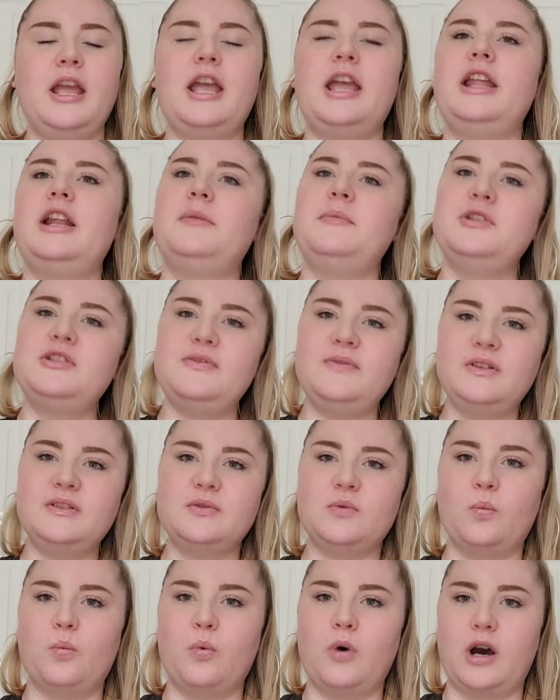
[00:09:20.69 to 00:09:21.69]
it almost feels
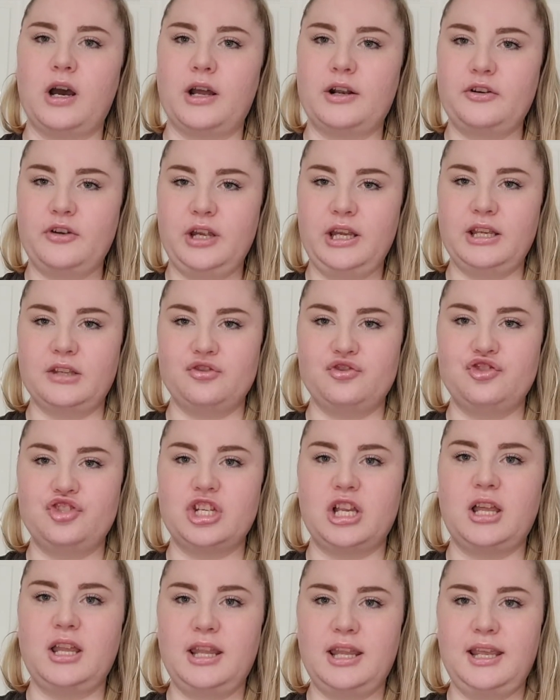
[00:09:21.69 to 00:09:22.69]
watery and
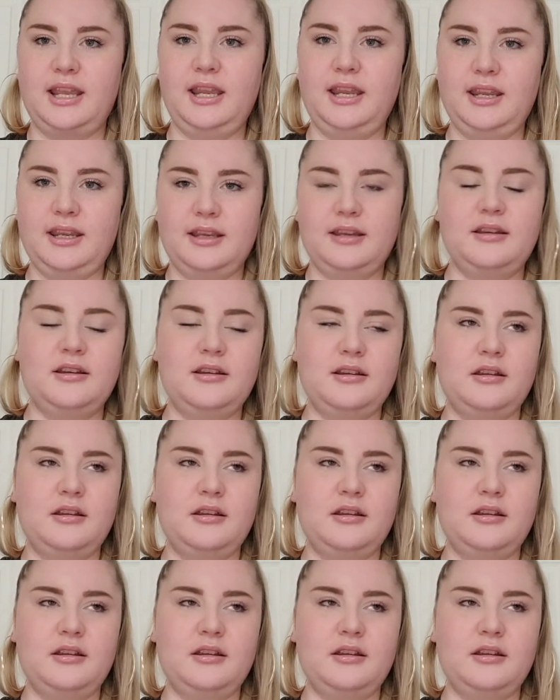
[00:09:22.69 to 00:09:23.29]
gel-like,